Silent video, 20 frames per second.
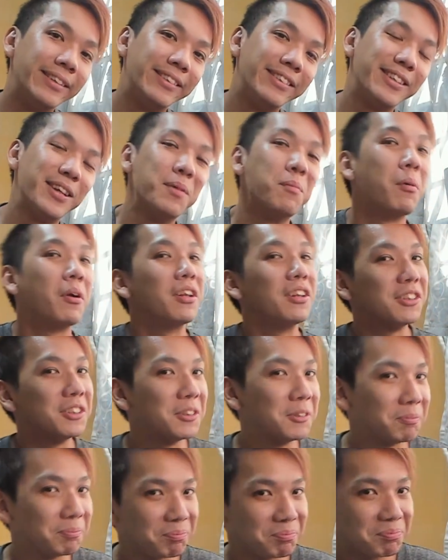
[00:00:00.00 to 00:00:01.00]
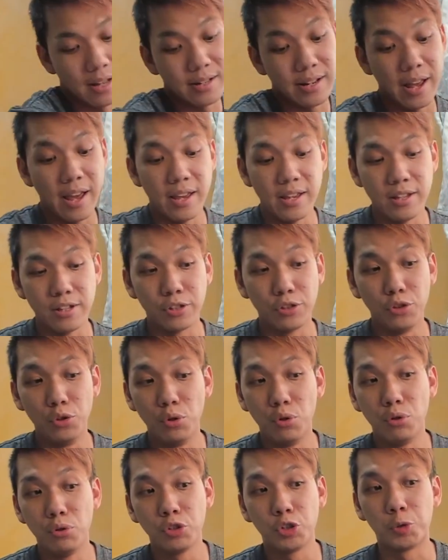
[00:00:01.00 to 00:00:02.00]
the monitor. There is
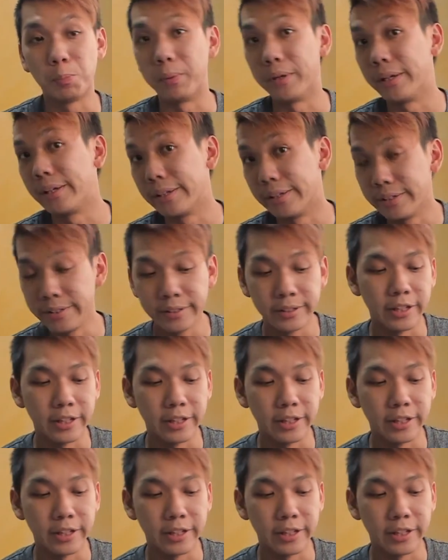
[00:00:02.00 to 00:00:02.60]
no speakers,